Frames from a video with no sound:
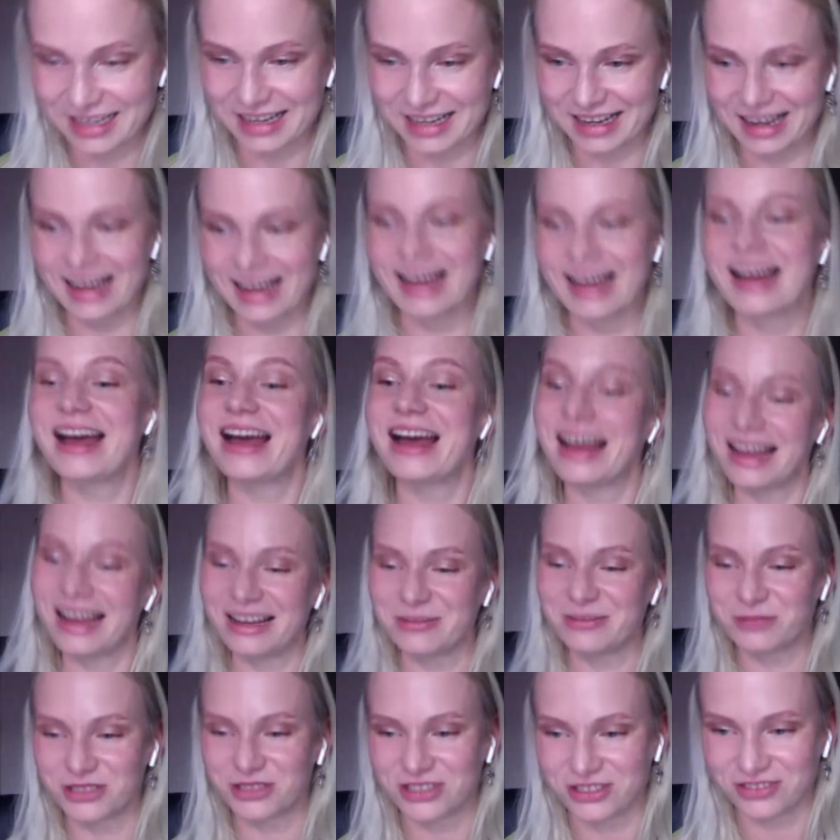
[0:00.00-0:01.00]

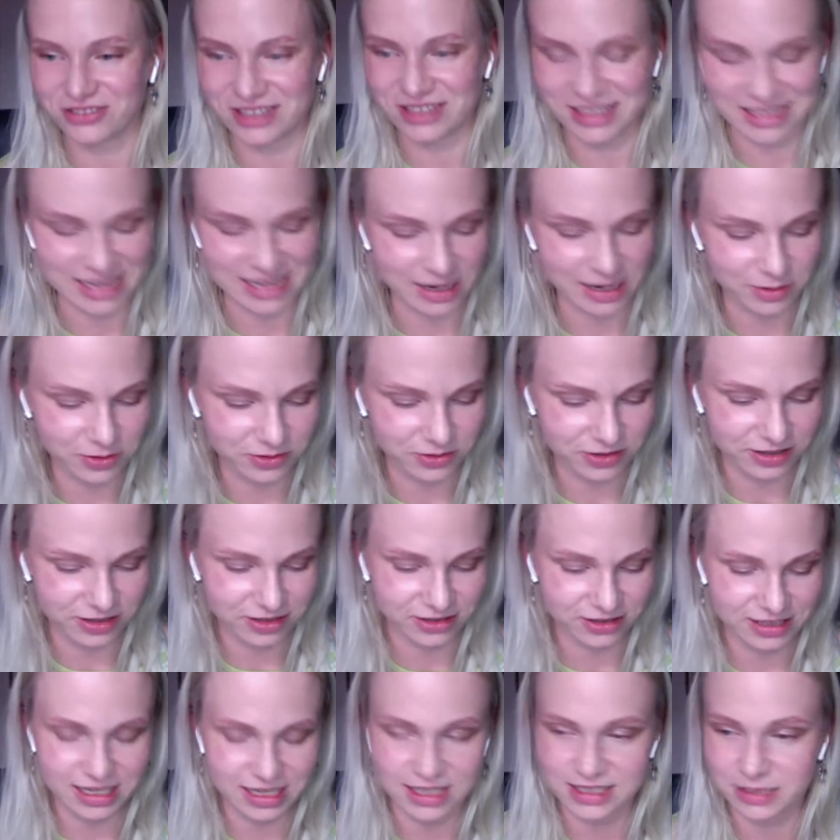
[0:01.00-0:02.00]
Most of the time you
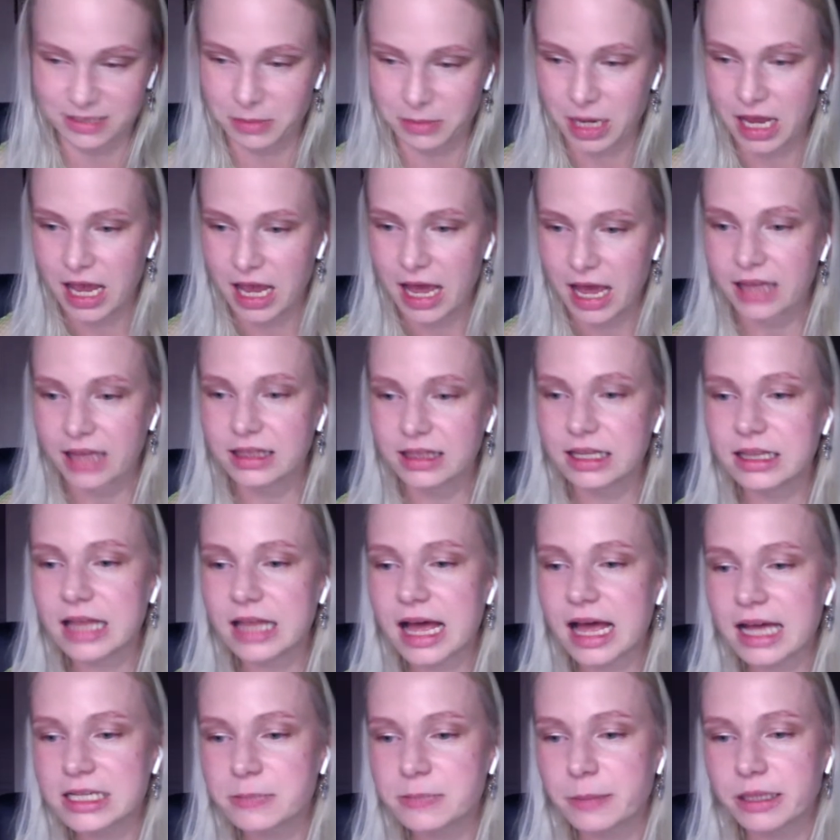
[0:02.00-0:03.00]
recognize it. And the
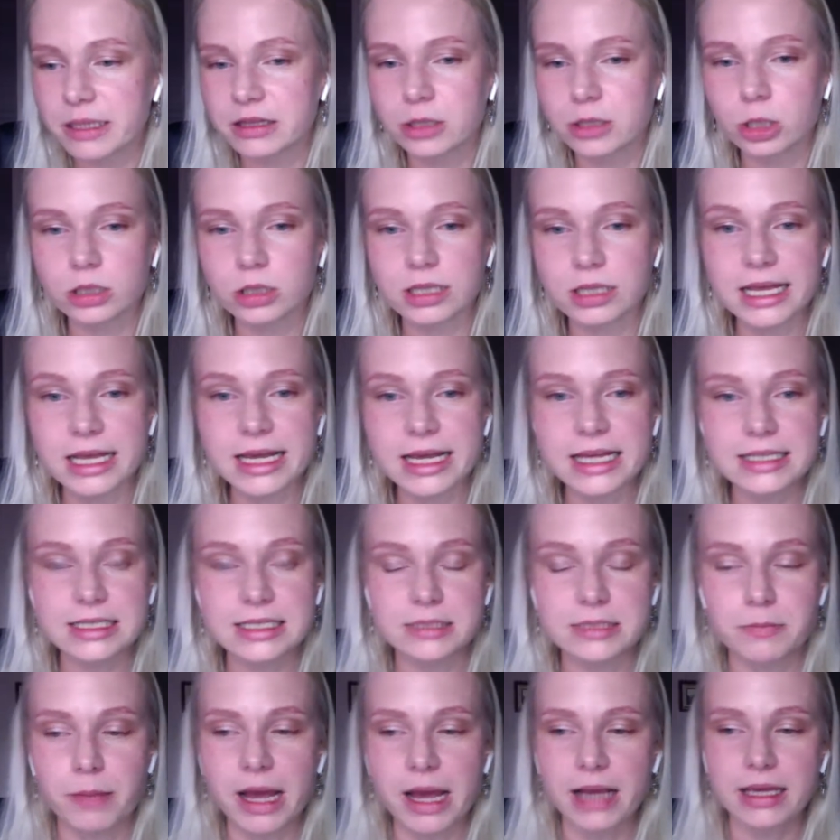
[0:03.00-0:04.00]
last but not least,
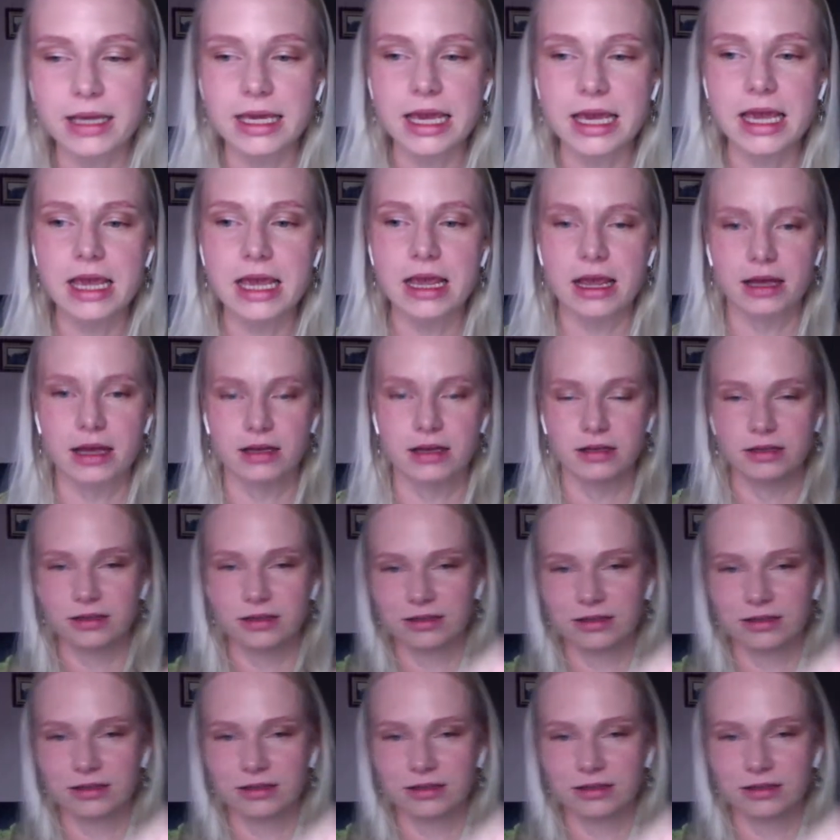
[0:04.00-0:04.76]
Bucky,